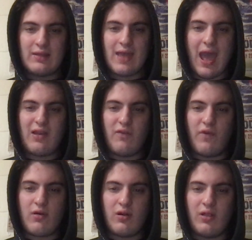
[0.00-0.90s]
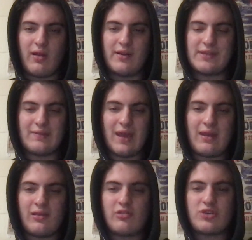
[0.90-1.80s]
The added vocal layers at the
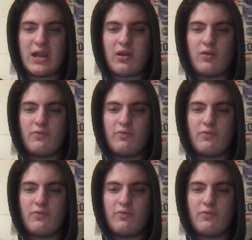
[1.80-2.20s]
end of the track are